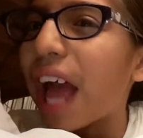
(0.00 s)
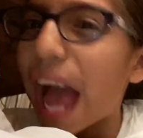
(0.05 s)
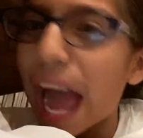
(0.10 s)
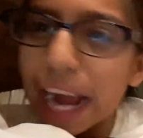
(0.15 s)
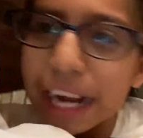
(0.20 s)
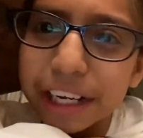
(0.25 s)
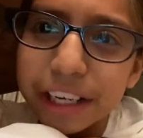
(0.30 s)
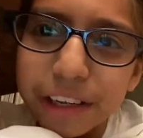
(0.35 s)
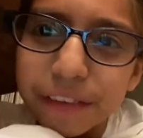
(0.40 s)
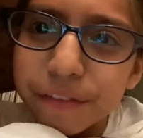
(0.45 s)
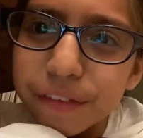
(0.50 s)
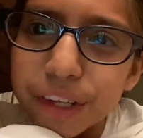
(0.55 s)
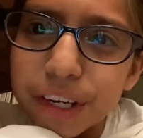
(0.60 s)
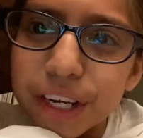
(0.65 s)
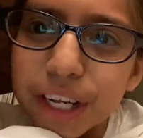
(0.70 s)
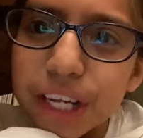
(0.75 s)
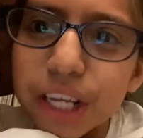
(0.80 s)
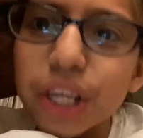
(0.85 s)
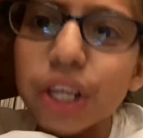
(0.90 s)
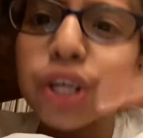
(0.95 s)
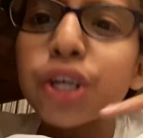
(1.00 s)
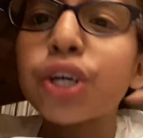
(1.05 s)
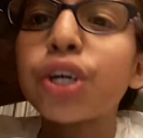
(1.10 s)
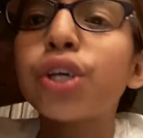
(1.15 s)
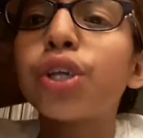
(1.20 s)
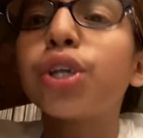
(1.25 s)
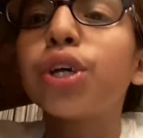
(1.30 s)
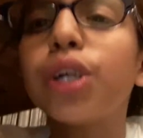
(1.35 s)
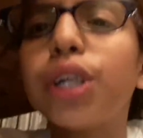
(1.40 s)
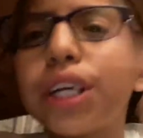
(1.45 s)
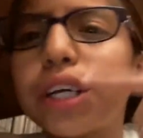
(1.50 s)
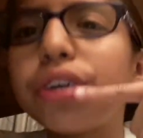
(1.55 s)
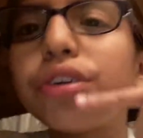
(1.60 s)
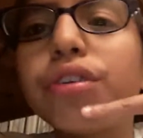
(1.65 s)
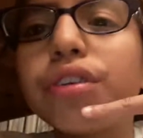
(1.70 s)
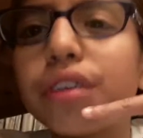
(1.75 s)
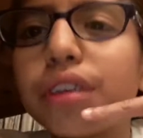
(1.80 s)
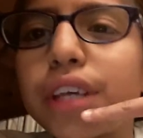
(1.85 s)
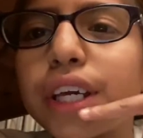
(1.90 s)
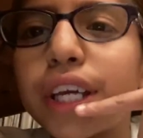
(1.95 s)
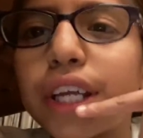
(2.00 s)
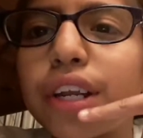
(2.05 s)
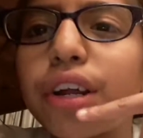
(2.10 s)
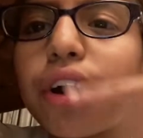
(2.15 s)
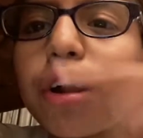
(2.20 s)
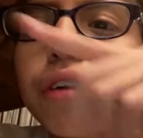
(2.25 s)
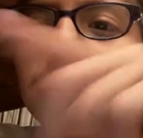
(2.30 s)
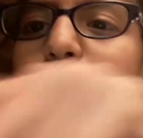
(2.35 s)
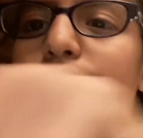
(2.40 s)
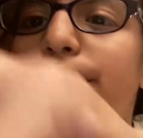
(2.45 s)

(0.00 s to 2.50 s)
active in it. So let's just get on.